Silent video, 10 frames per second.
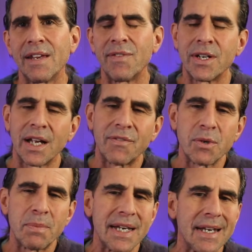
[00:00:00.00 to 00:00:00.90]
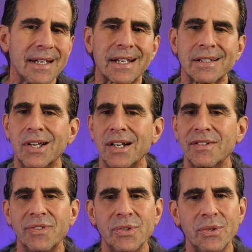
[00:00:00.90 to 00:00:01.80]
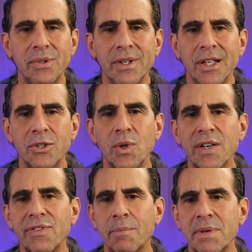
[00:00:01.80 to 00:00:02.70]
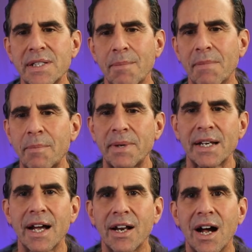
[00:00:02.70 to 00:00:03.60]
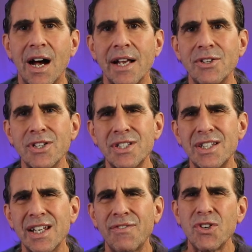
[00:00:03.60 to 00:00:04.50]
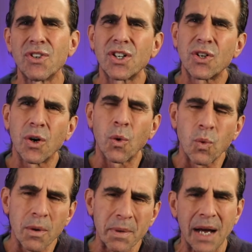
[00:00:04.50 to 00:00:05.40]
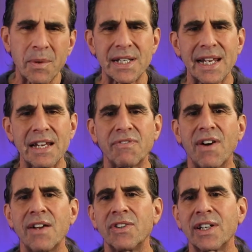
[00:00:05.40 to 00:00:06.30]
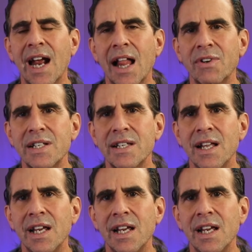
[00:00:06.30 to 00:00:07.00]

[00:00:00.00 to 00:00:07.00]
if you've been eating like a ton of food, 25% might be kind of high. Just if you're a woman, I would say eat 500 calories.